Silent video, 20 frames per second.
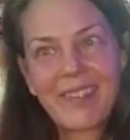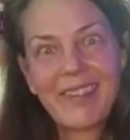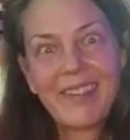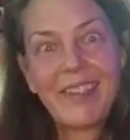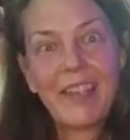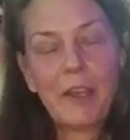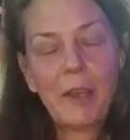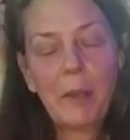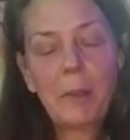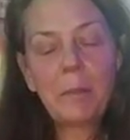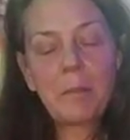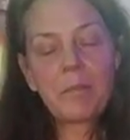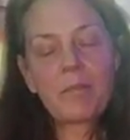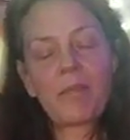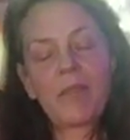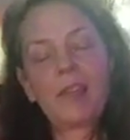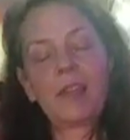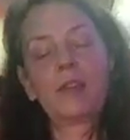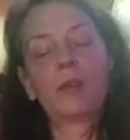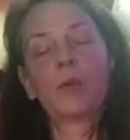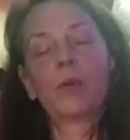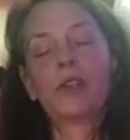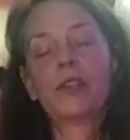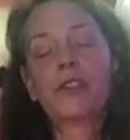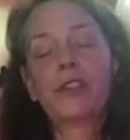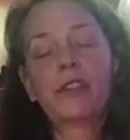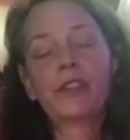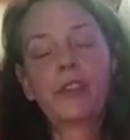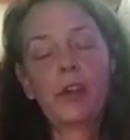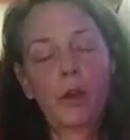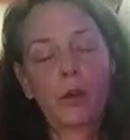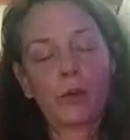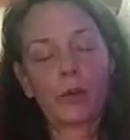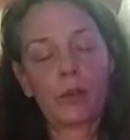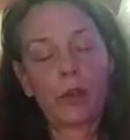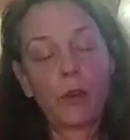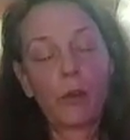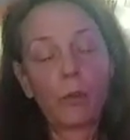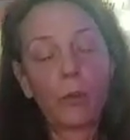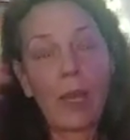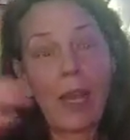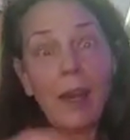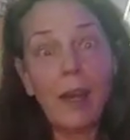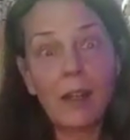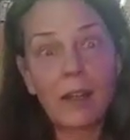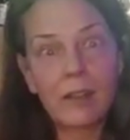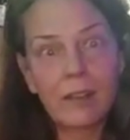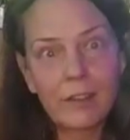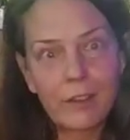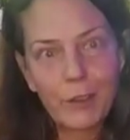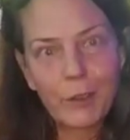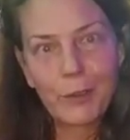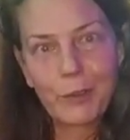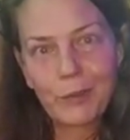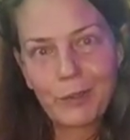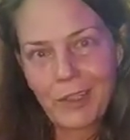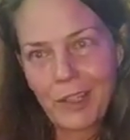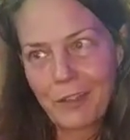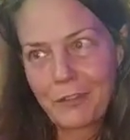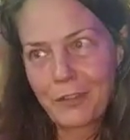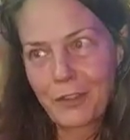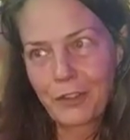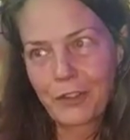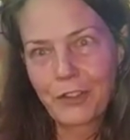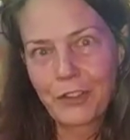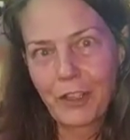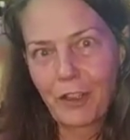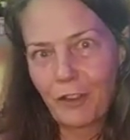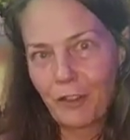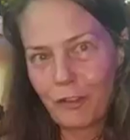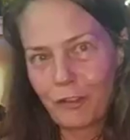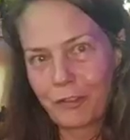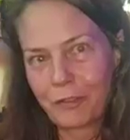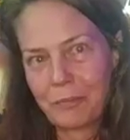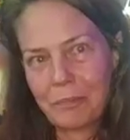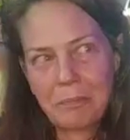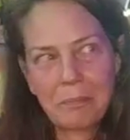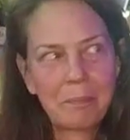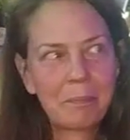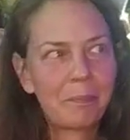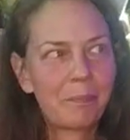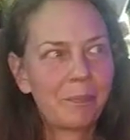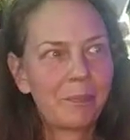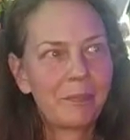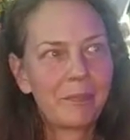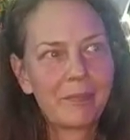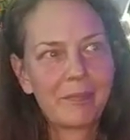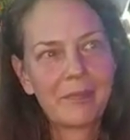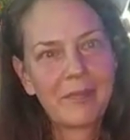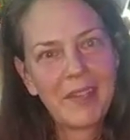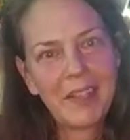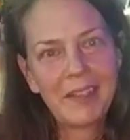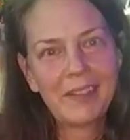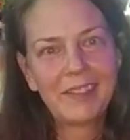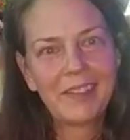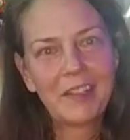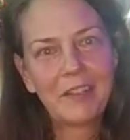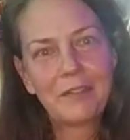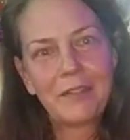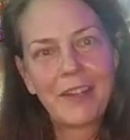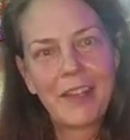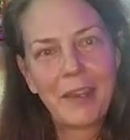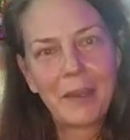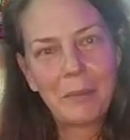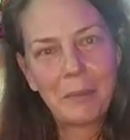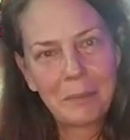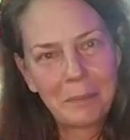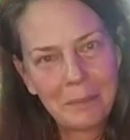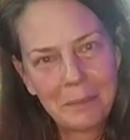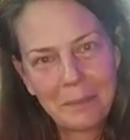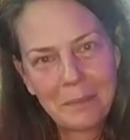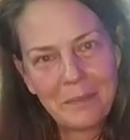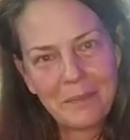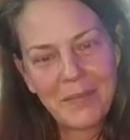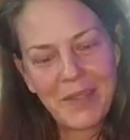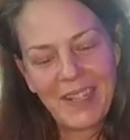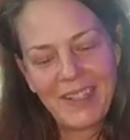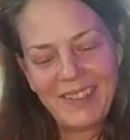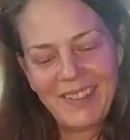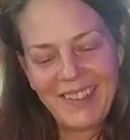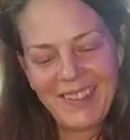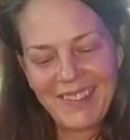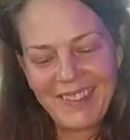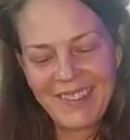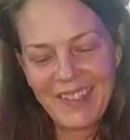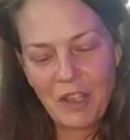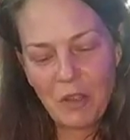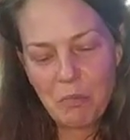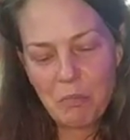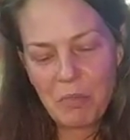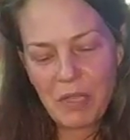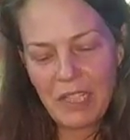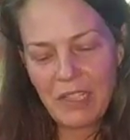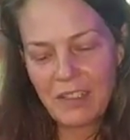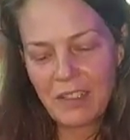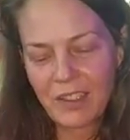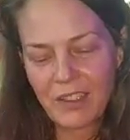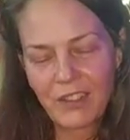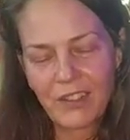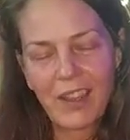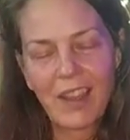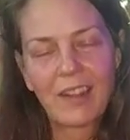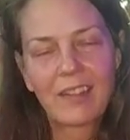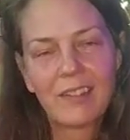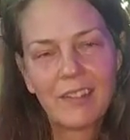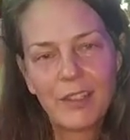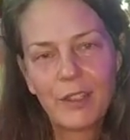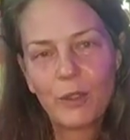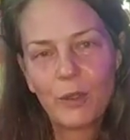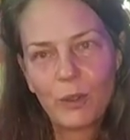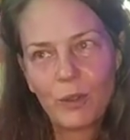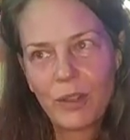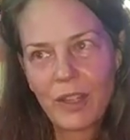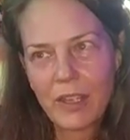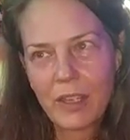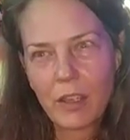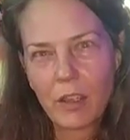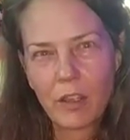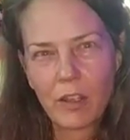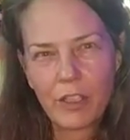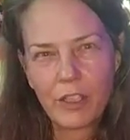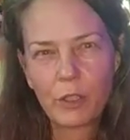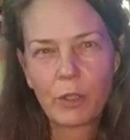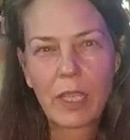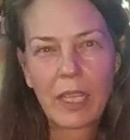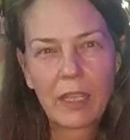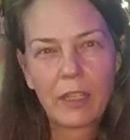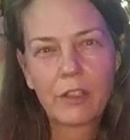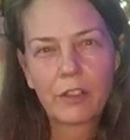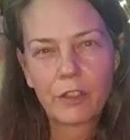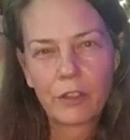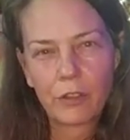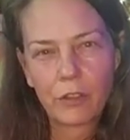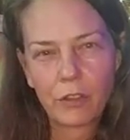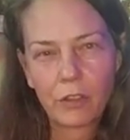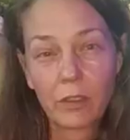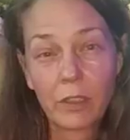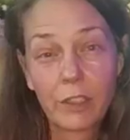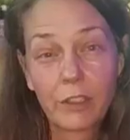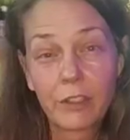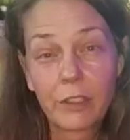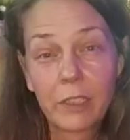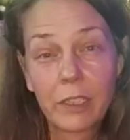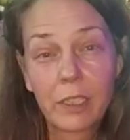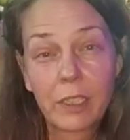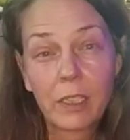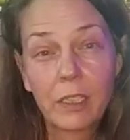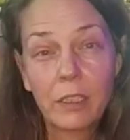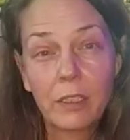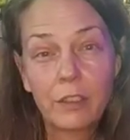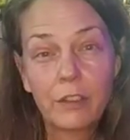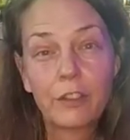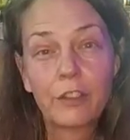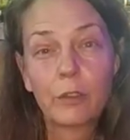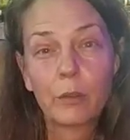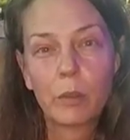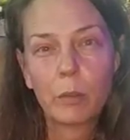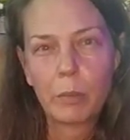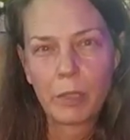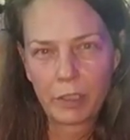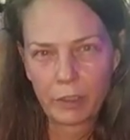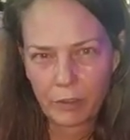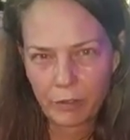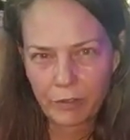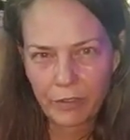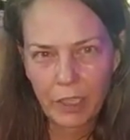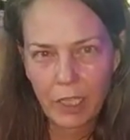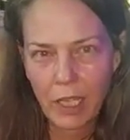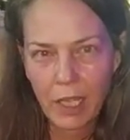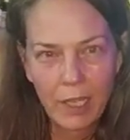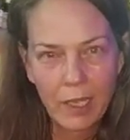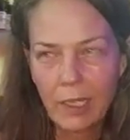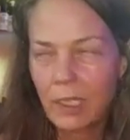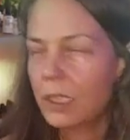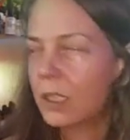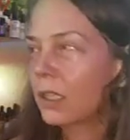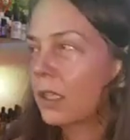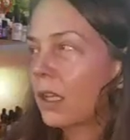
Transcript: Yeah. And the ones who don't, oh well, you love yourself and love them by letting them be exactly who they are. You can't turn a tick into a butterfly.